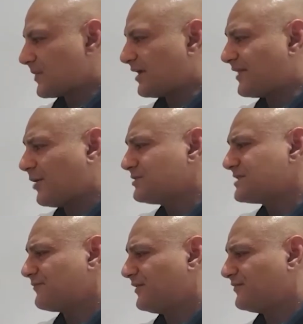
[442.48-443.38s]
that was
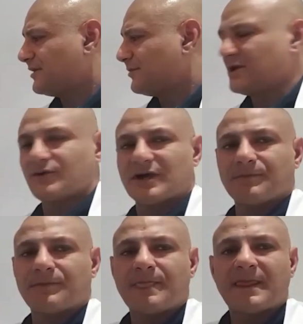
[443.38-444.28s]
at 50 milligram.
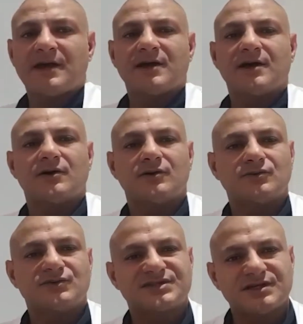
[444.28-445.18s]

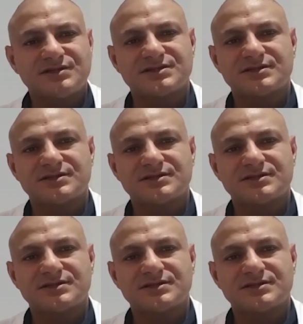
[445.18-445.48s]
Researchers